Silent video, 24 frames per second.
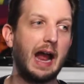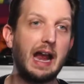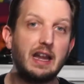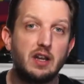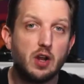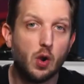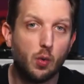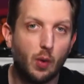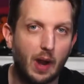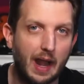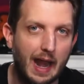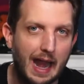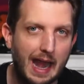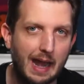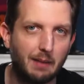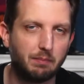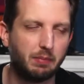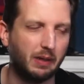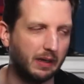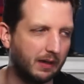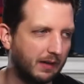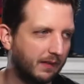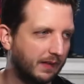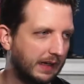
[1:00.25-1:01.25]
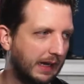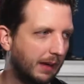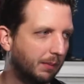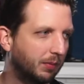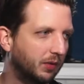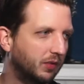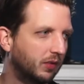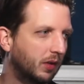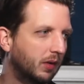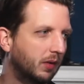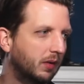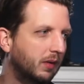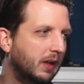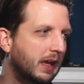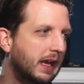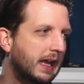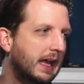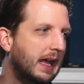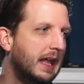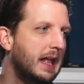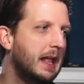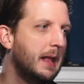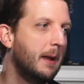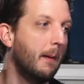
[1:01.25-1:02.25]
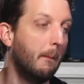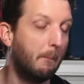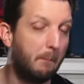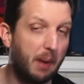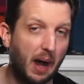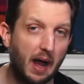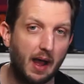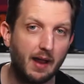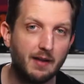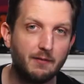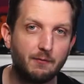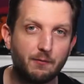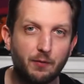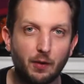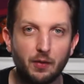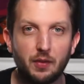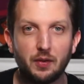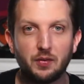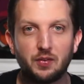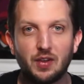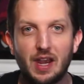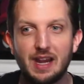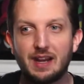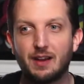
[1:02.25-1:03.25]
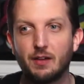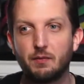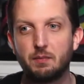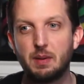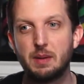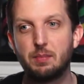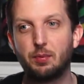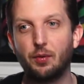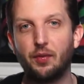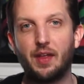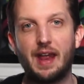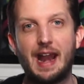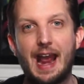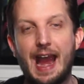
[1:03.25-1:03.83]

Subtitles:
I know what happened in the episode. But for the sake of people that